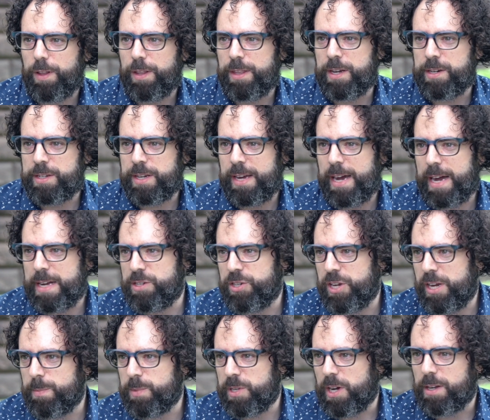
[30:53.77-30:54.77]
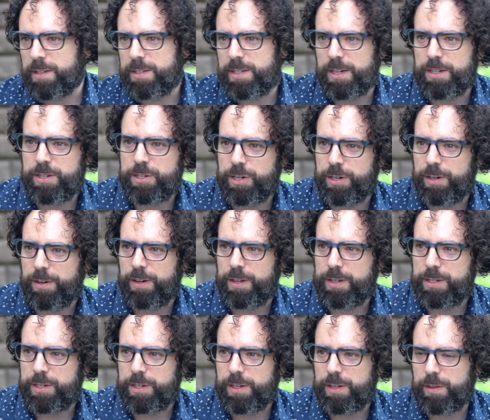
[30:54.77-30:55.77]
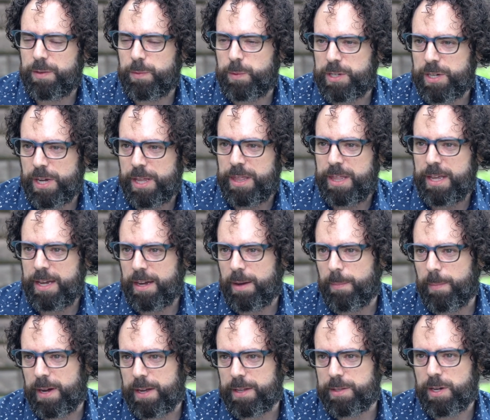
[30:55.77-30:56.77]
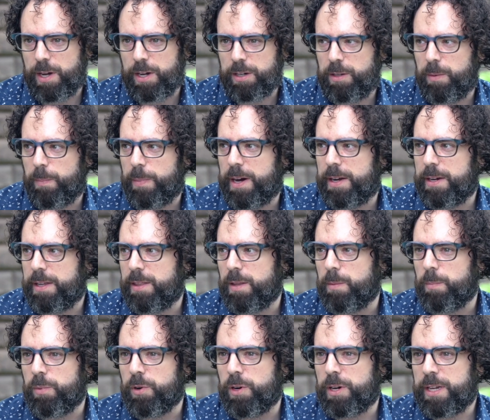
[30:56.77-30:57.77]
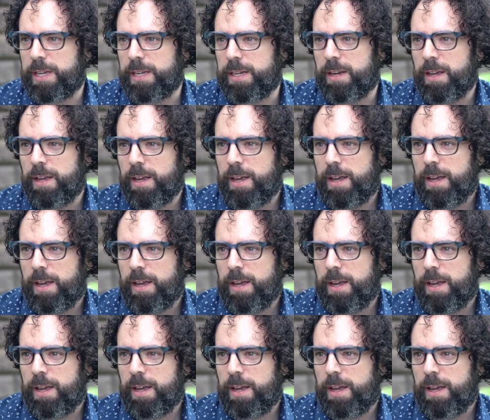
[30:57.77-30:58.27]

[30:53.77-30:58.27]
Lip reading: there's a guy, James Altucher, which I think I might have talked about in the book, and